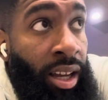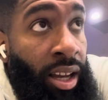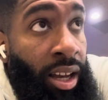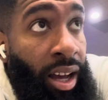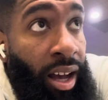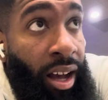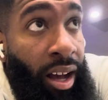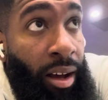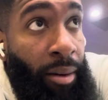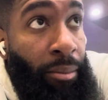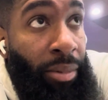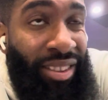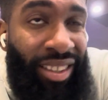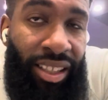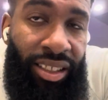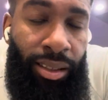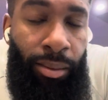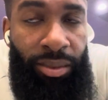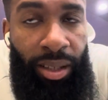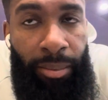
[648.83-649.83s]
Um, but
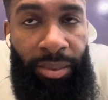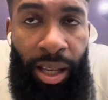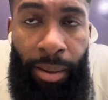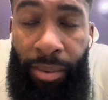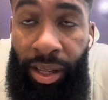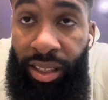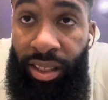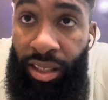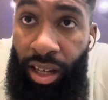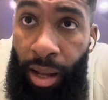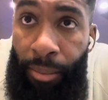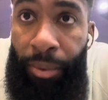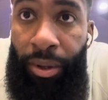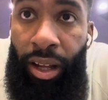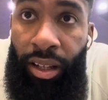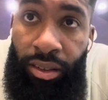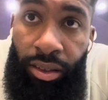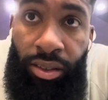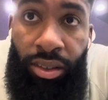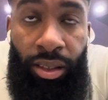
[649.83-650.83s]
then sometimes I mix it up and
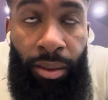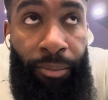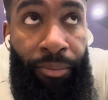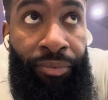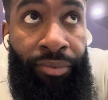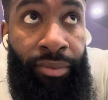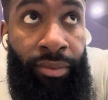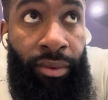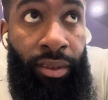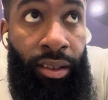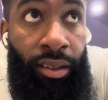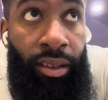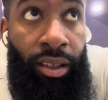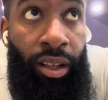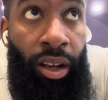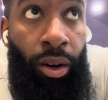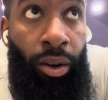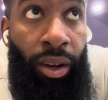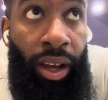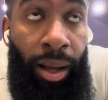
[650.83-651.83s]
I'll do some, you
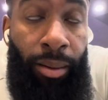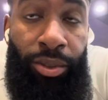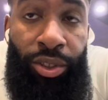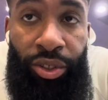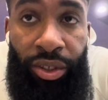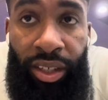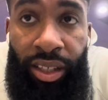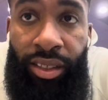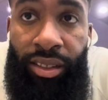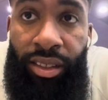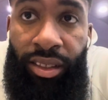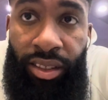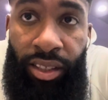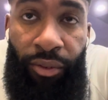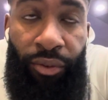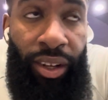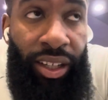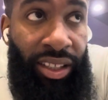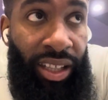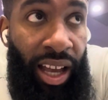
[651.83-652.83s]
know, hamstrings and
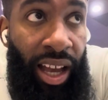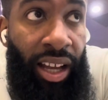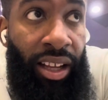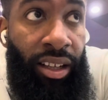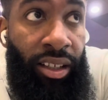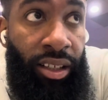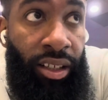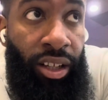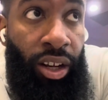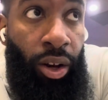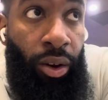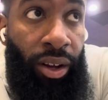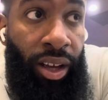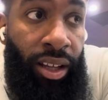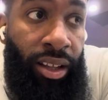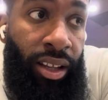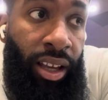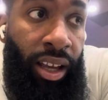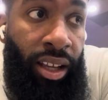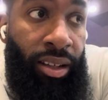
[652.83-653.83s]
stuff like that, you know,
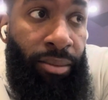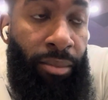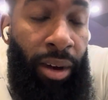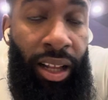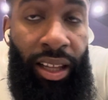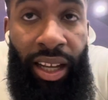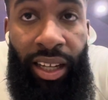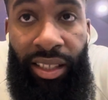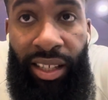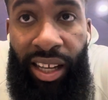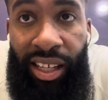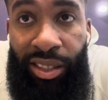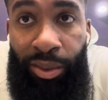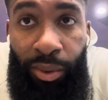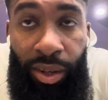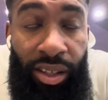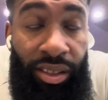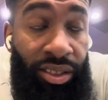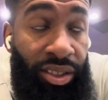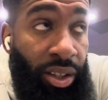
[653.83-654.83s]
and, my leg day as
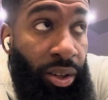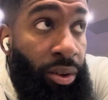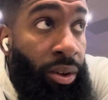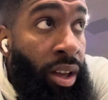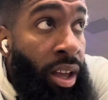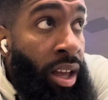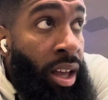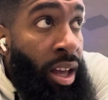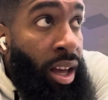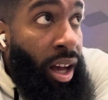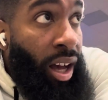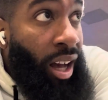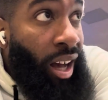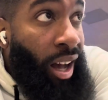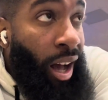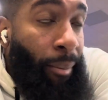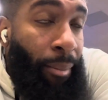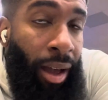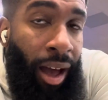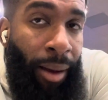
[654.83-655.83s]
well. So
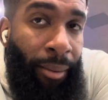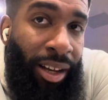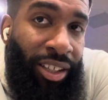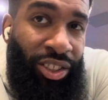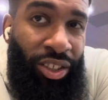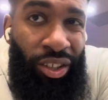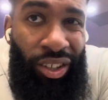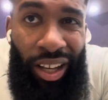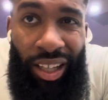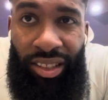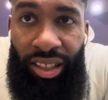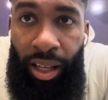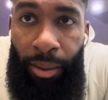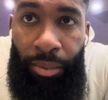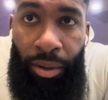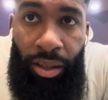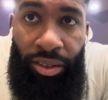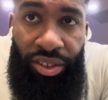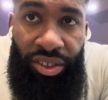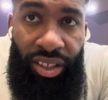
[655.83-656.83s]
uh, i might show you guys a
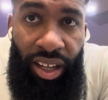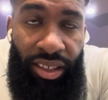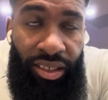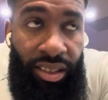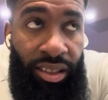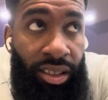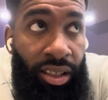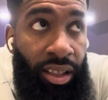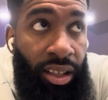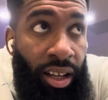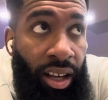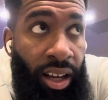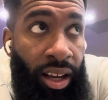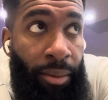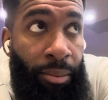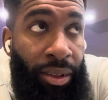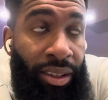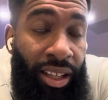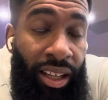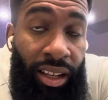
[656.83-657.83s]
couple exercises, uh,
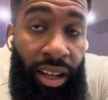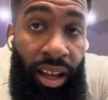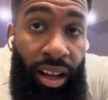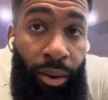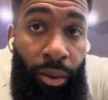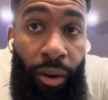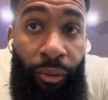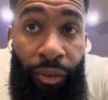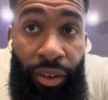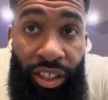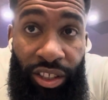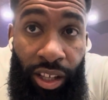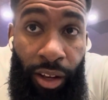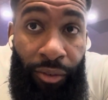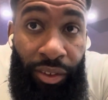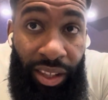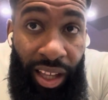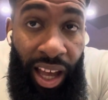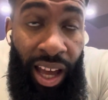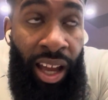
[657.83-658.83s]
but then uh, we'll finish off
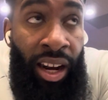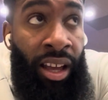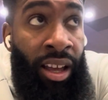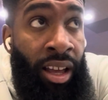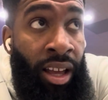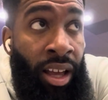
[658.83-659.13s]
with that.